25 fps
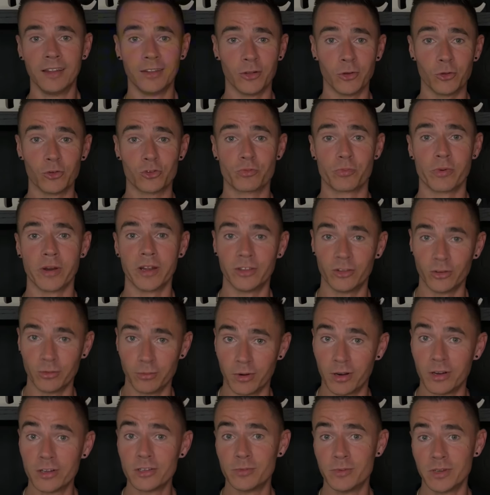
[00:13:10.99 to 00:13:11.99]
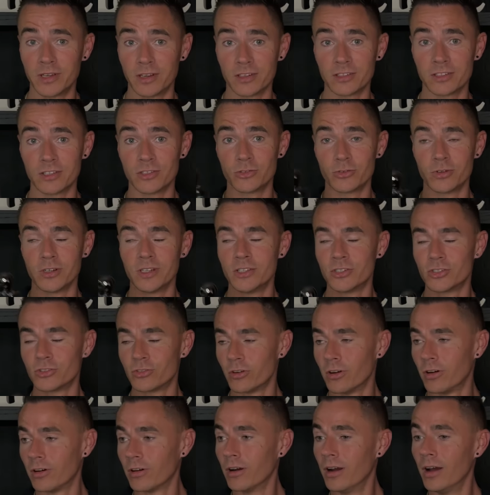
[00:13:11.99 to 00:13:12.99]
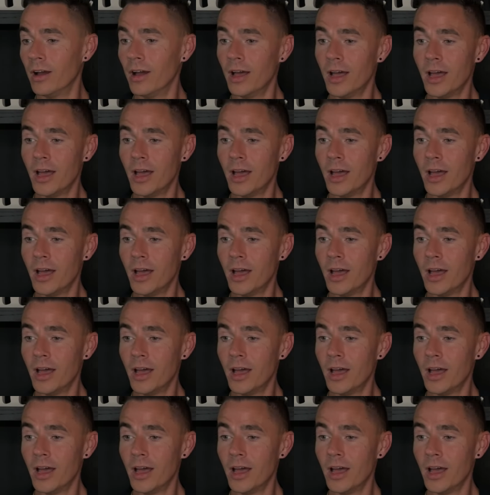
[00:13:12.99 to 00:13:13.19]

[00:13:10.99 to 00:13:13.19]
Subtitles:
Don't spray too much because it's really strong.